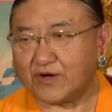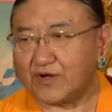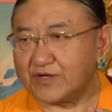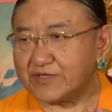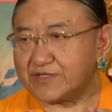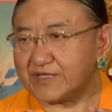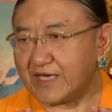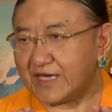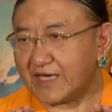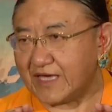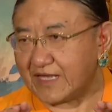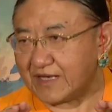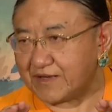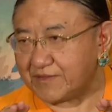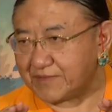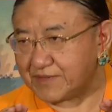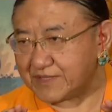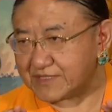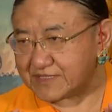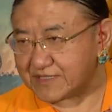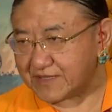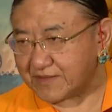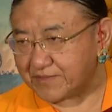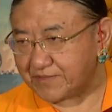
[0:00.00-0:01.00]
all the
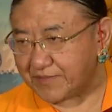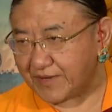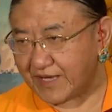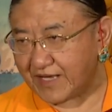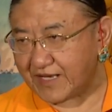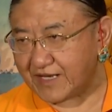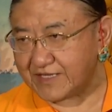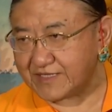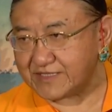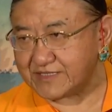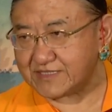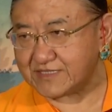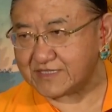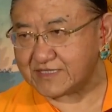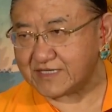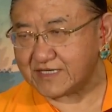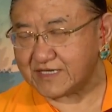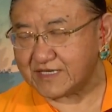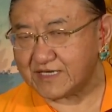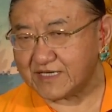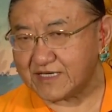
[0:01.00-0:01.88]
elements are balanced,